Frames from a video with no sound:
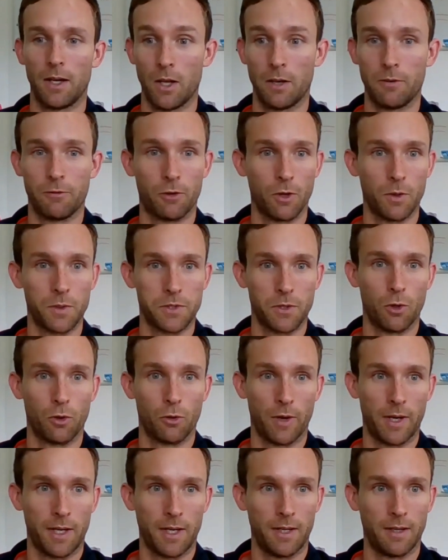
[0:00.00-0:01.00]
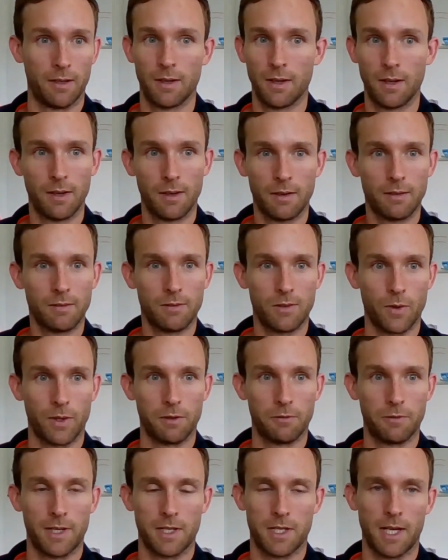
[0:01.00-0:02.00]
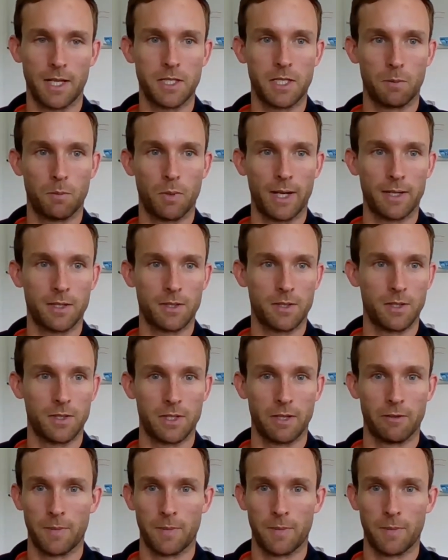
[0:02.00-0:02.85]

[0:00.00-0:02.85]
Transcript: a lot of growers are already doing fantastic practices.